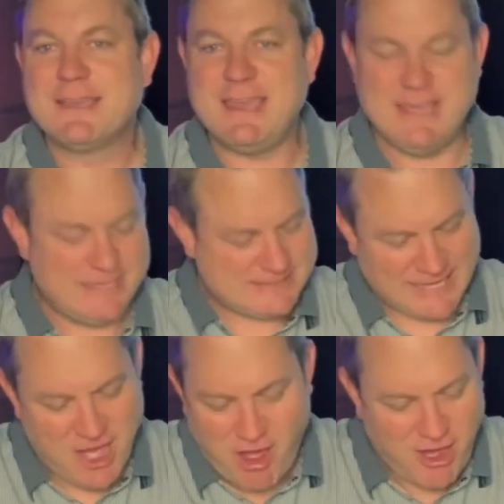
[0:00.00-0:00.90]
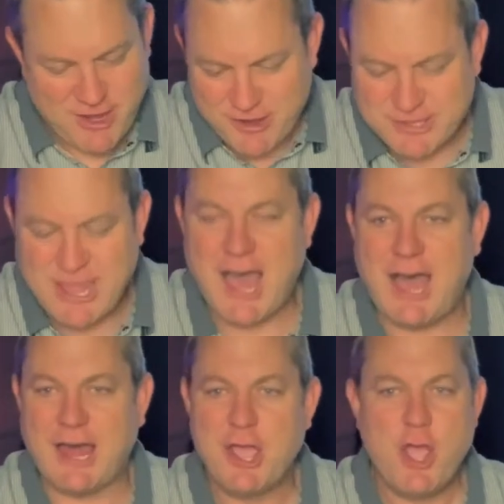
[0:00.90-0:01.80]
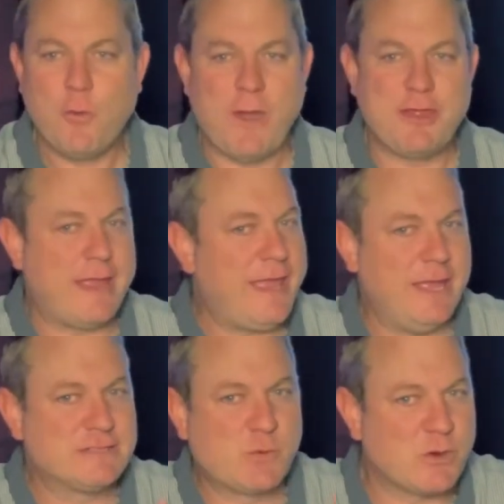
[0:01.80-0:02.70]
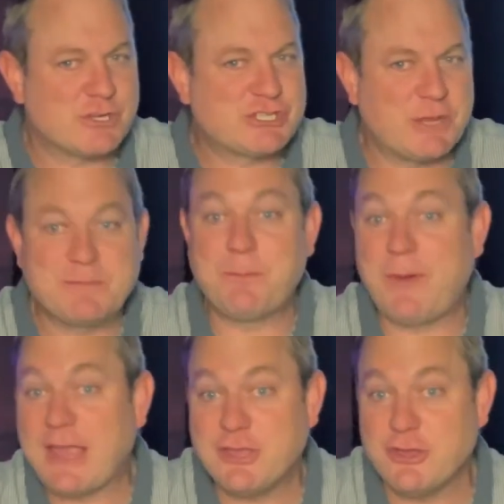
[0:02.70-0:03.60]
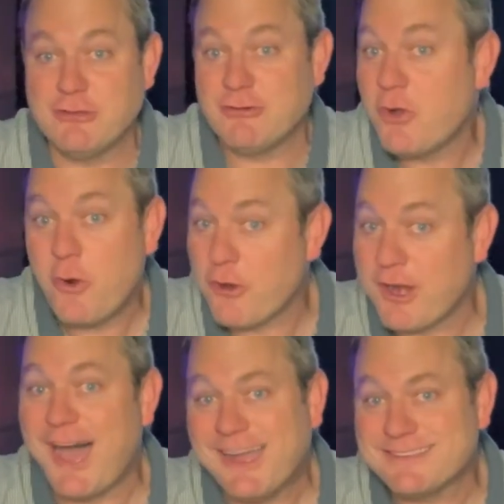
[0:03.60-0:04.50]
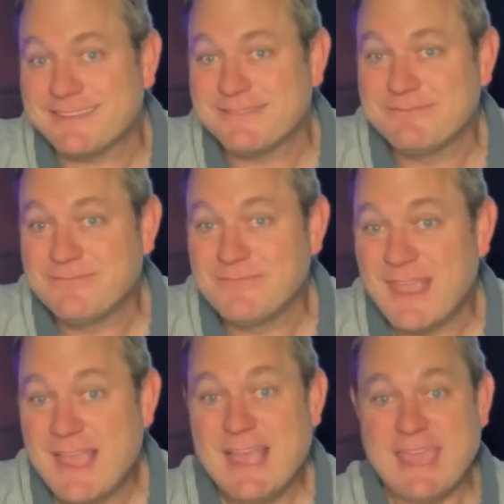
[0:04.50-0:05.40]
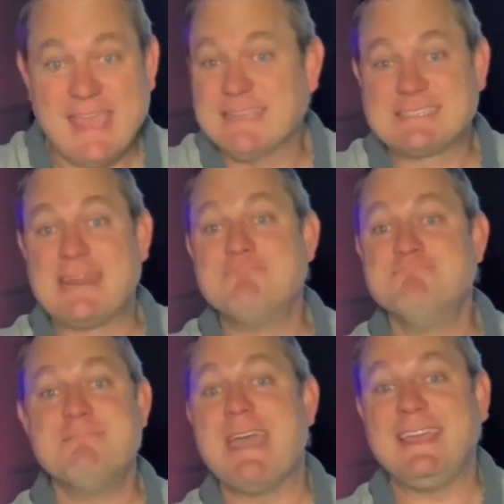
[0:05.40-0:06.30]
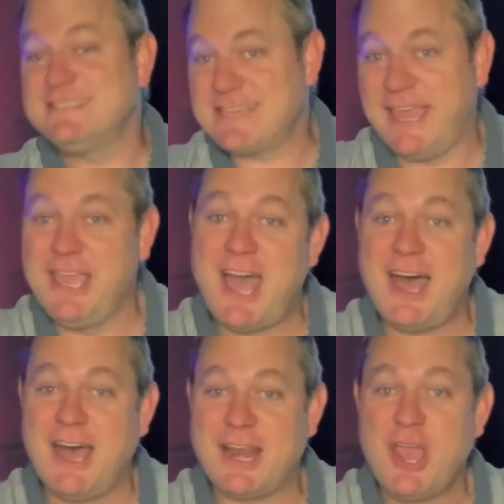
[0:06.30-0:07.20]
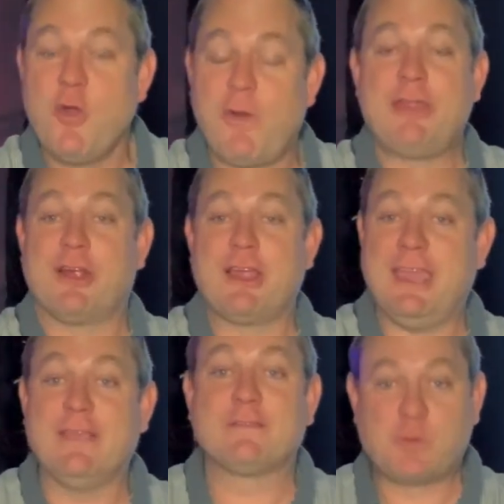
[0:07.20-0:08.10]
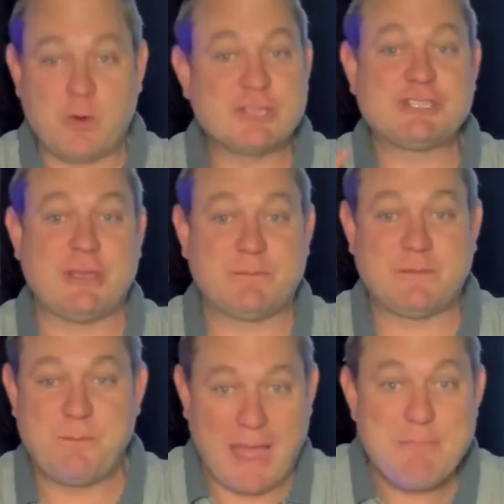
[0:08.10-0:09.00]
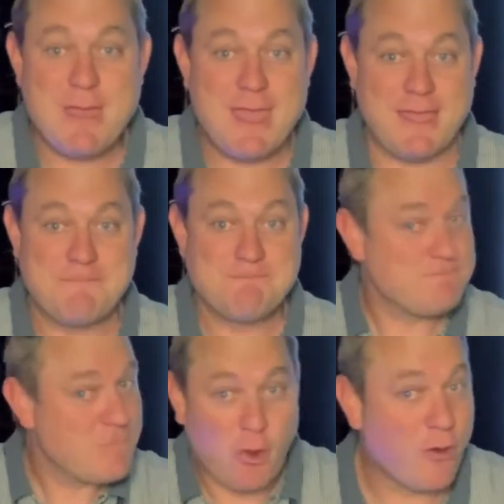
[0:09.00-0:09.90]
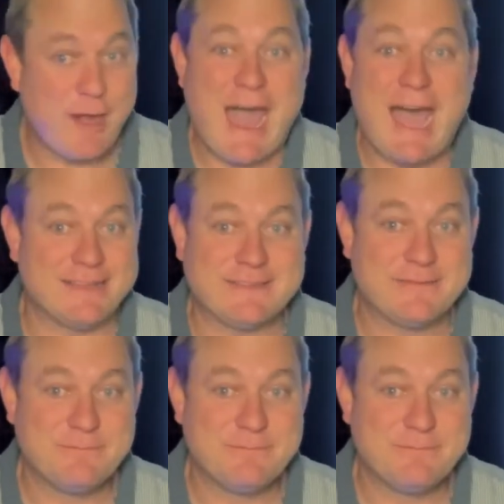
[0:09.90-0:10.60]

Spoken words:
He is an honored God, whether he is worshiped by you or not. He is an amazing God, whether he is worshiped by me or not.